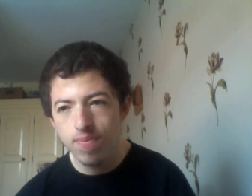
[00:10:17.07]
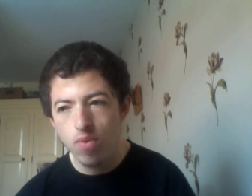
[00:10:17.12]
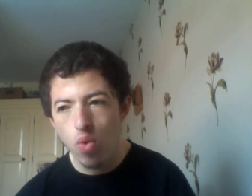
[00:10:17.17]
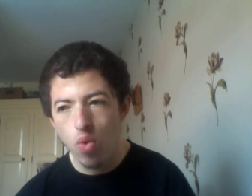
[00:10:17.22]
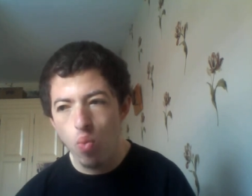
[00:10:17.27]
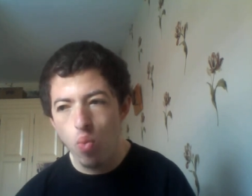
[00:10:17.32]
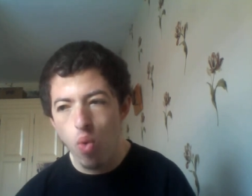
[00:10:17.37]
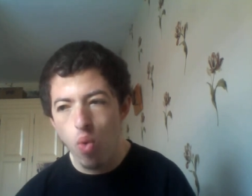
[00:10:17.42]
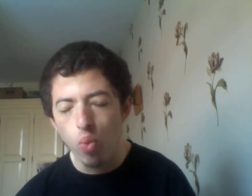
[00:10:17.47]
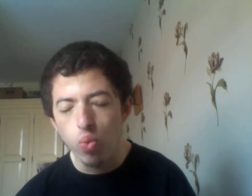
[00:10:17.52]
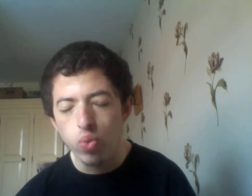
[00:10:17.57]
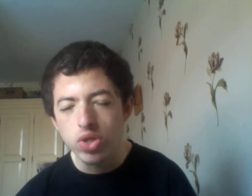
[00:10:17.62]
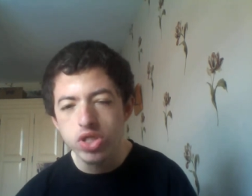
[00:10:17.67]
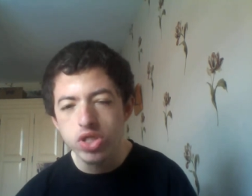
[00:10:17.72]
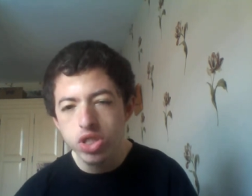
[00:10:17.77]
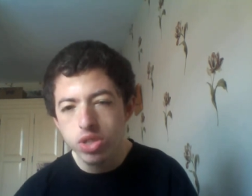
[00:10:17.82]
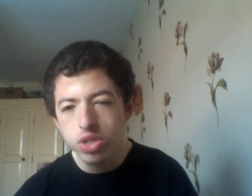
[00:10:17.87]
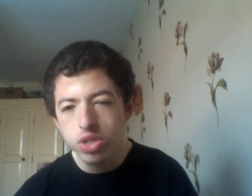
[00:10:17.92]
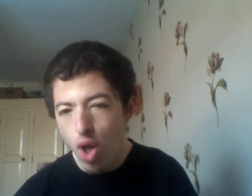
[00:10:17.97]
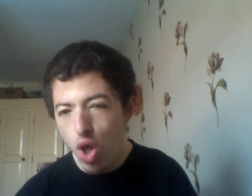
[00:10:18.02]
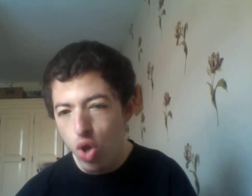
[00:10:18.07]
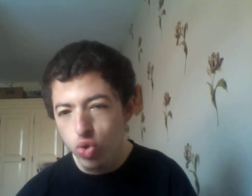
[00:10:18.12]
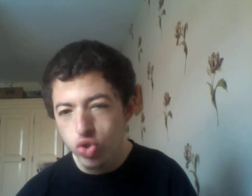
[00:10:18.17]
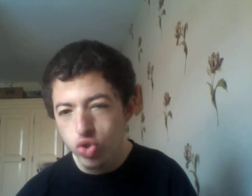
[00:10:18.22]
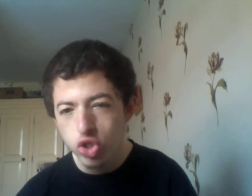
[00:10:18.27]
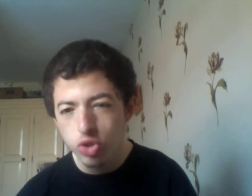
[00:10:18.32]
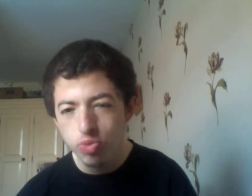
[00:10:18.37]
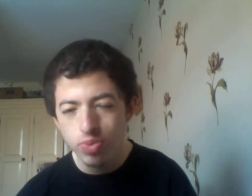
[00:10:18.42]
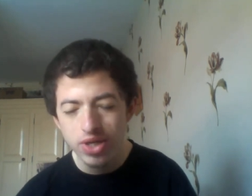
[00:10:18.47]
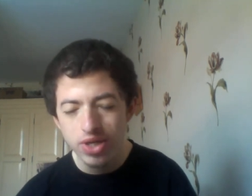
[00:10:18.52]
what was
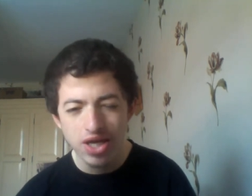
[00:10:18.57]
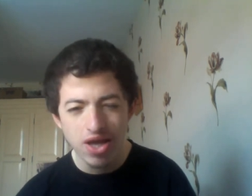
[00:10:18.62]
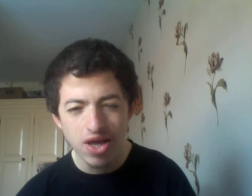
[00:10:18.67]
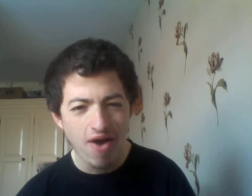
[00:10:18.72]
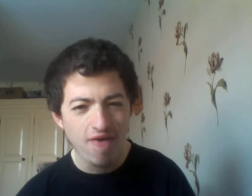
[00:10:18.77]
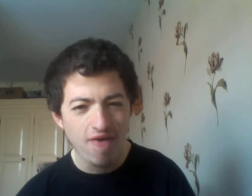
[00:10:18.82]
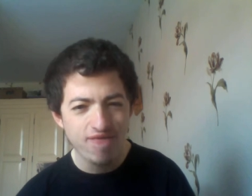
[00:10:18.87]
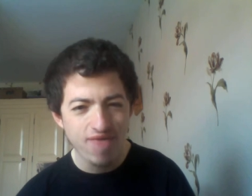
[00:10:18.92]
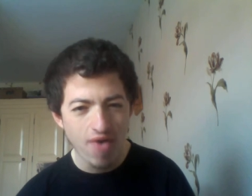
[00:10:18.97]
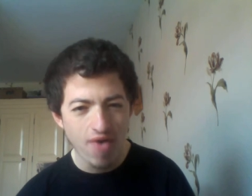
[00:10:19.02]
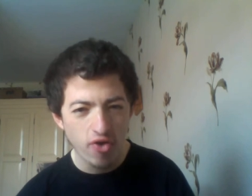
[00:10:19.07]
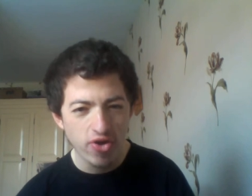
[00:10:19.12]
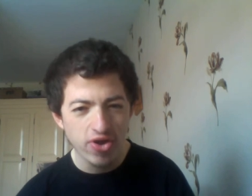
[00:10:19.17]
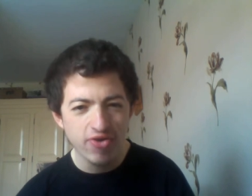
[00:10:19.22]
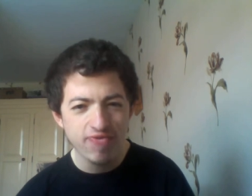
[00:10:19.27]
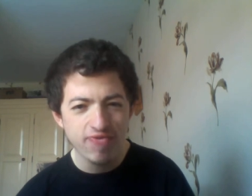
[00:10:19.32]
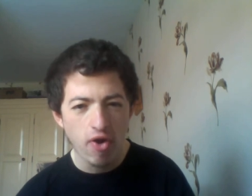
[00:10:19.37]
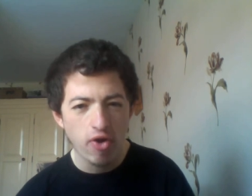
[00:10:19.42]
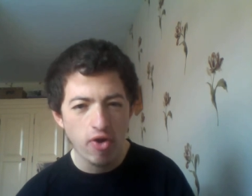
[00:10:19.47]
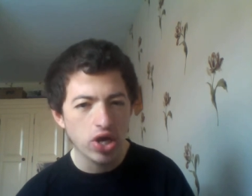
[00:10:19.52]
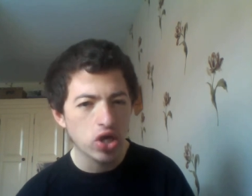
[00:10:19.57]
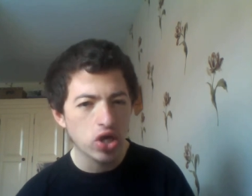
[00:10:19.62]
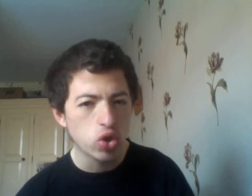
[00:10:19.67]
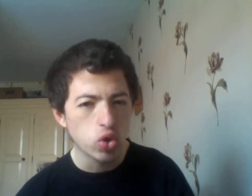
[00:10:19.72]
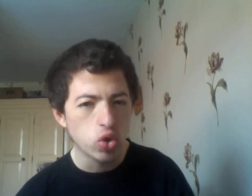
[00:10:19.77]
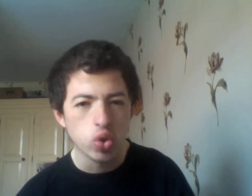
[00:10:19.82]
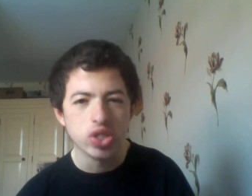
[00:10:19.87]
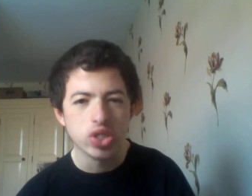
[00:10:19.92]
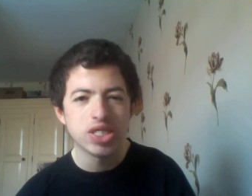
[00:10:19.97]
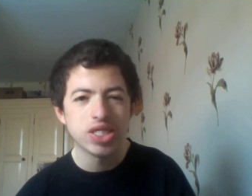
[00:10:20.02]
supposed to be a very, very
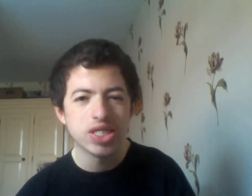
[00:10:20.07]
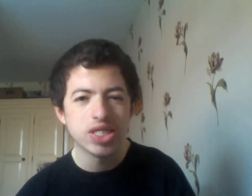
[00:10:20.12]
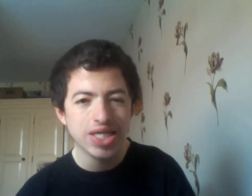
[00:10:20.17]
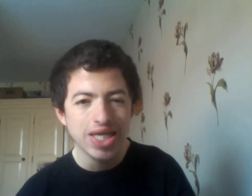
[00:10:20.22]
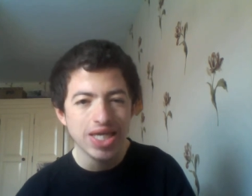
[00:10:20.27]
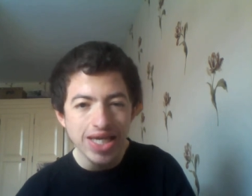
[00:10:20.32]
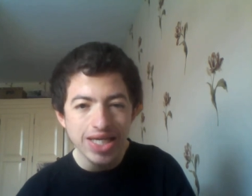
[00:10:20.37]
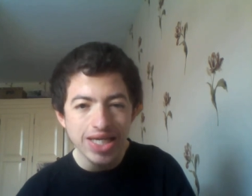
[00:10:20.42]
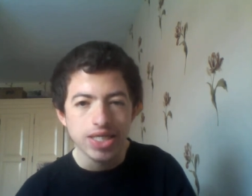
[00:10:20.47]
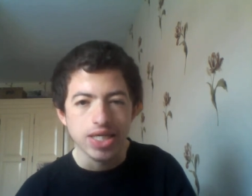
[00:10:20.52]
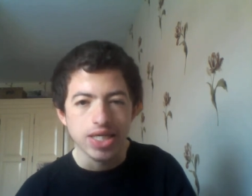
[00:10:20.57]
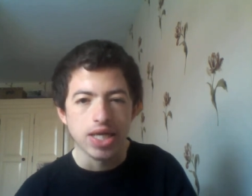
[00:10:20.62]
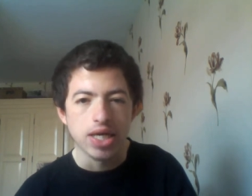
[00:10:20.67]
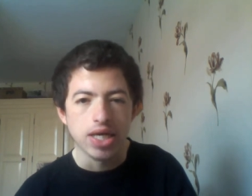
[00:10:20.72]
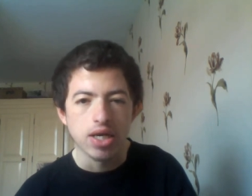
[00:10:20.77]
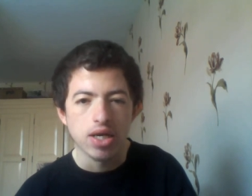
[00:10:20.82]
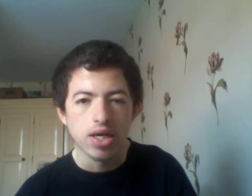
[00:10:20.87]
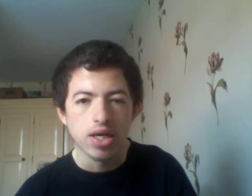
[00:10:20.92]
good season,